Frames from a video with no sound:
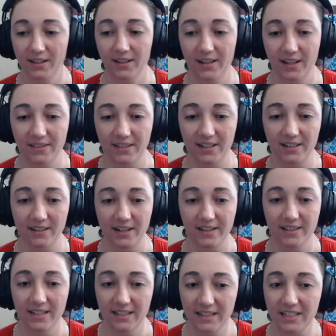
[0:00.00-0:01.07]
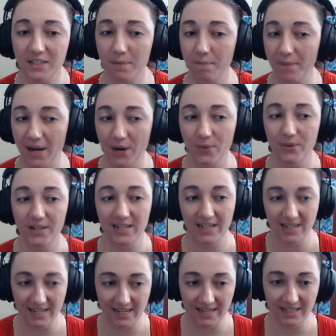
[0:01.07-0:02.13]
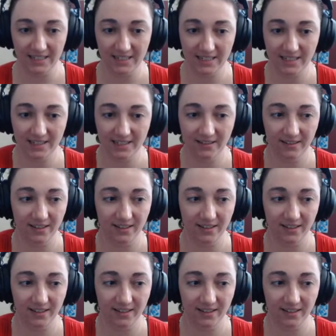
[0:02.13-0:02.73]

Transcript: And then I think that's about it.